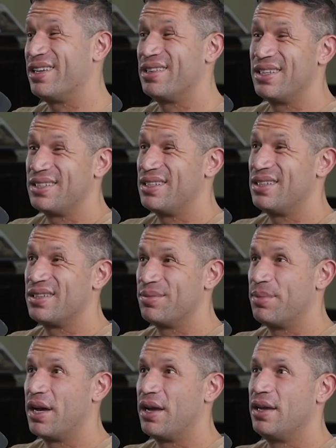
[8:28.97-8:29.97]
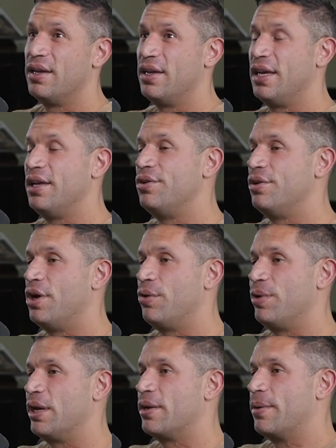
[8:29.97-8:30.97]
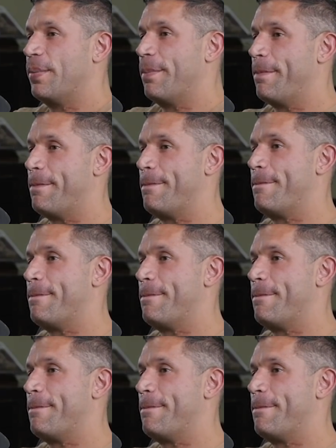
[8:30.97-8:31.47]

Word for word: and listening to my inner knowing. Yeah.